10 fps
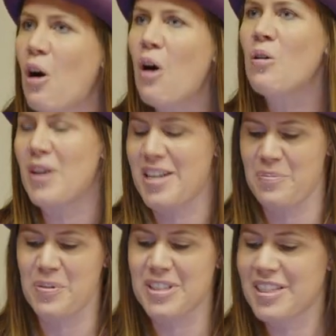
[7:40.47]
already
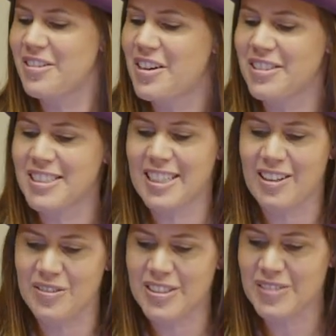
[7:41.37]
putting on
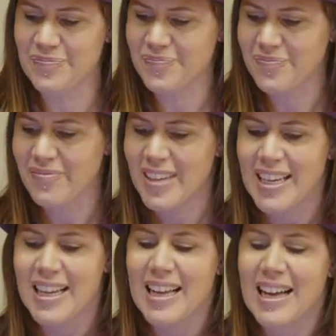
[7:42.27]
ourselves
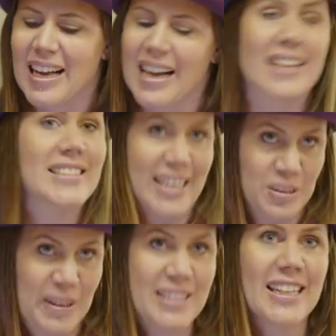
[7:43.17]
and the
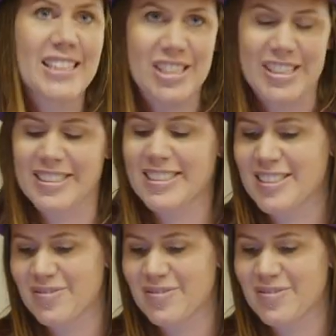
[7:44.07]
expectations.